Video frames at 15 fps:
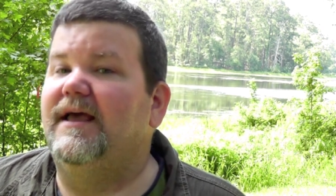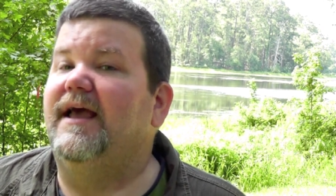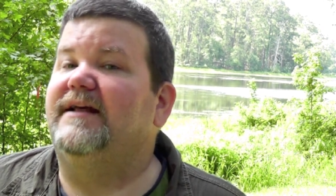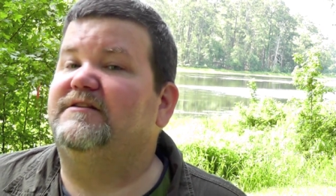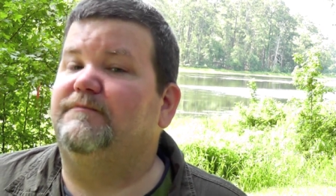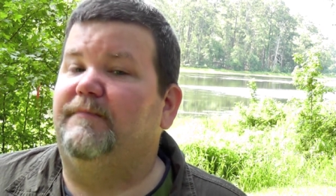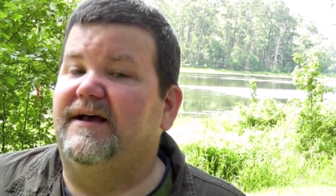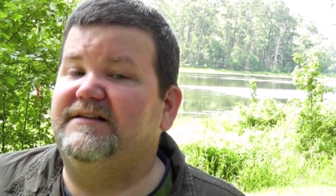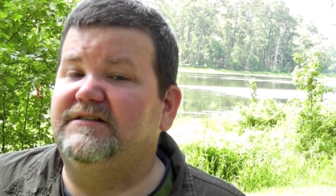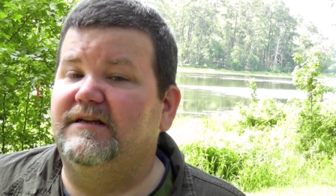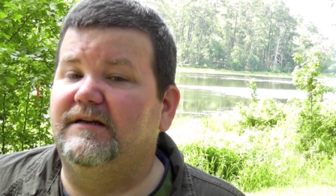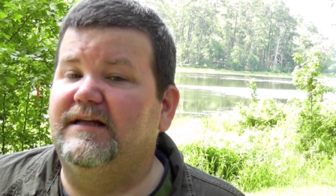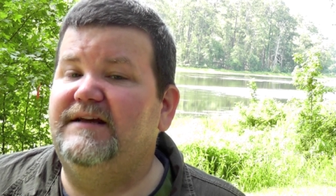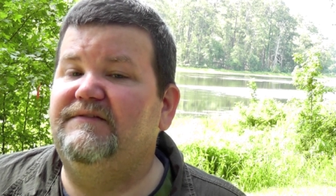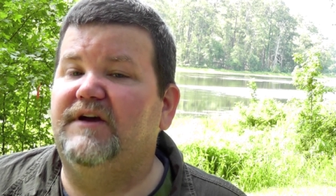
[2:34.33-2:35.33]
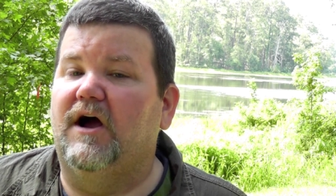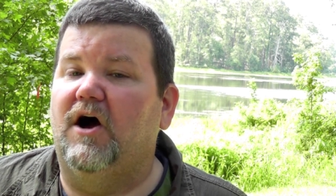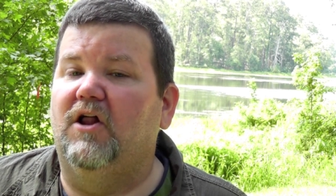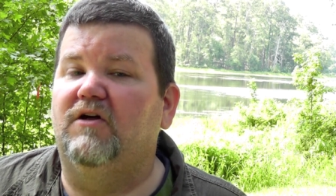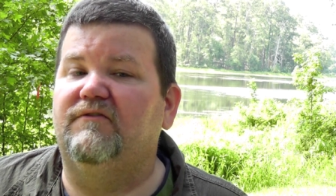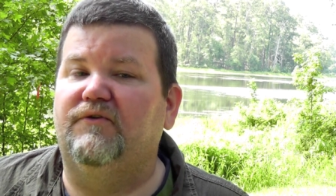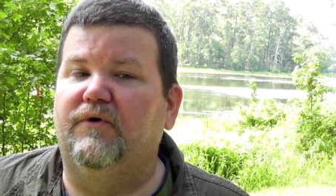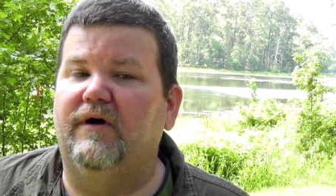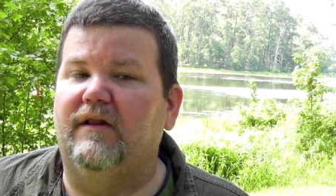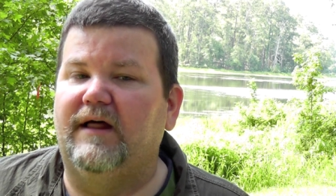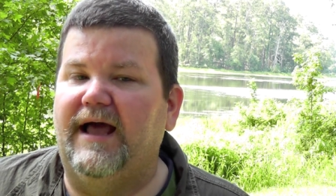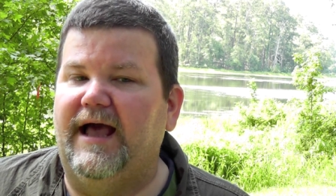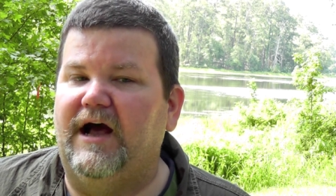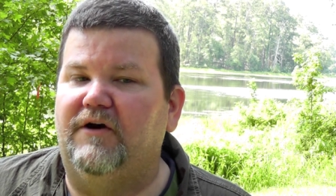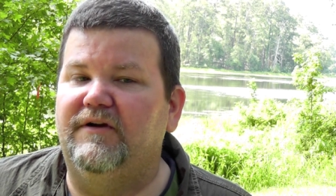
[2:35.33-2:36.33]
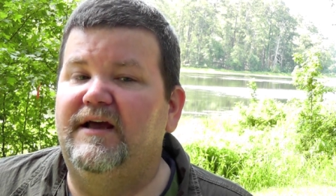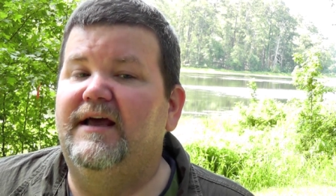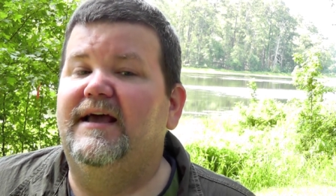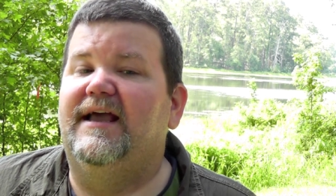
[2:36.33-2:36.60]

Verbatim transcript: It's best to leave the olive oil out